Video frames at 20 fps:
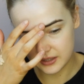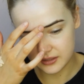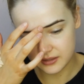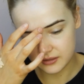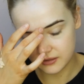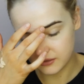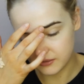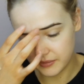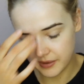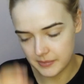
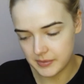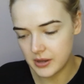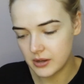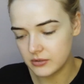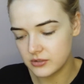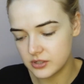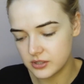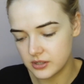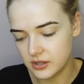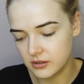and
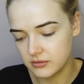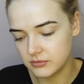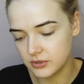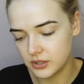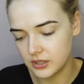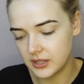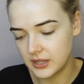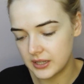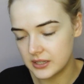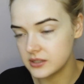maybe I'm
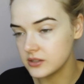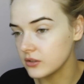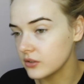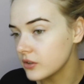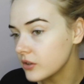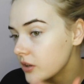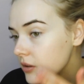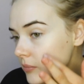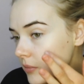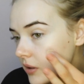gonna
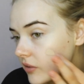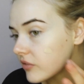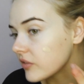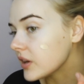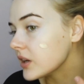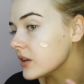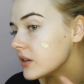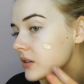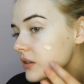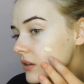like dot it
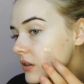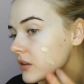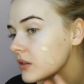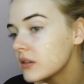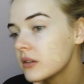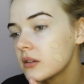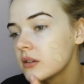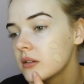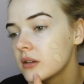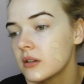on my
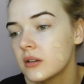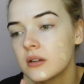face.